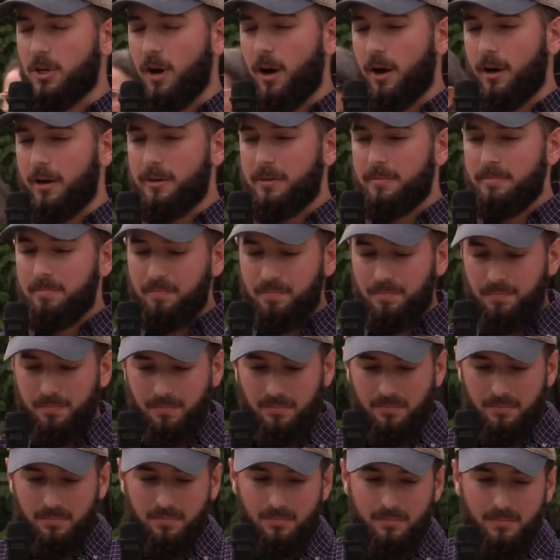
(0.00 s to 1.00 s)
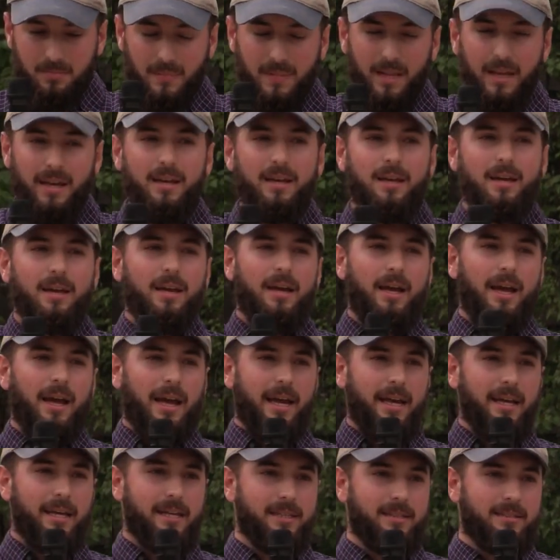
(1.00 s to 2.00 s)
Guard.
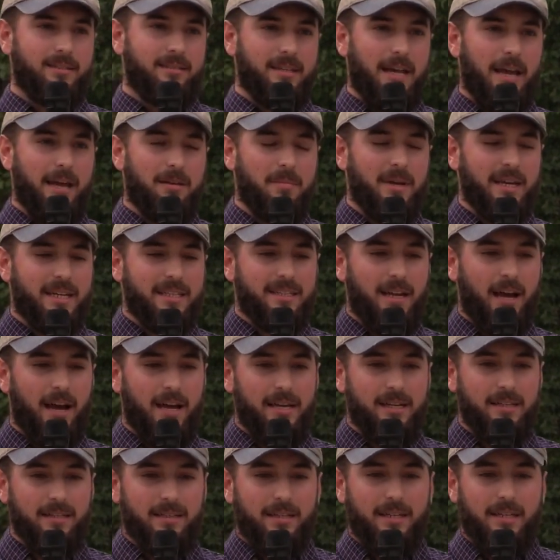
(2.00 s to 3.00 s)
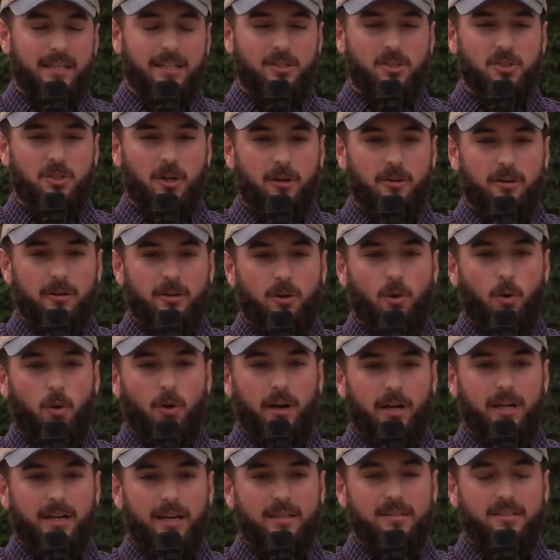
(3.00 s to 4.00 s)
And Dan McKnight, he started an
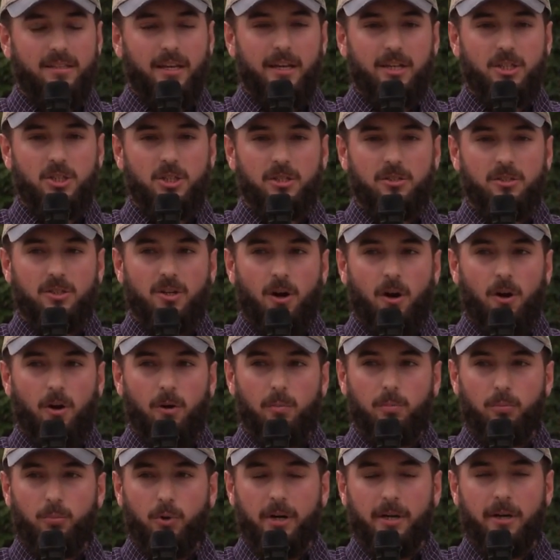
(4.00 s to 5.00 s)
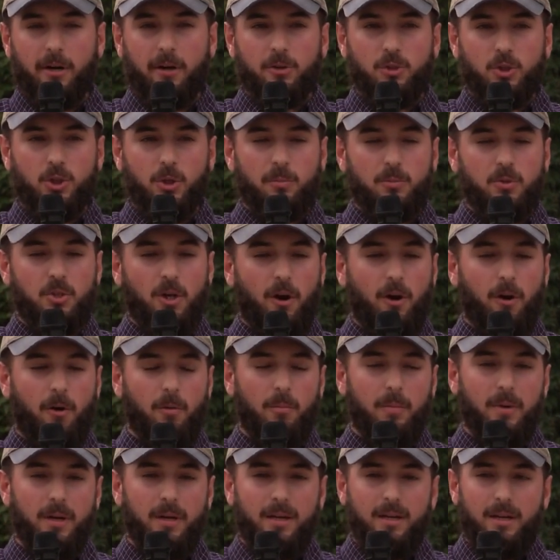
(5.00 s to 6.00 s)
organization called Bring Our Troops Home.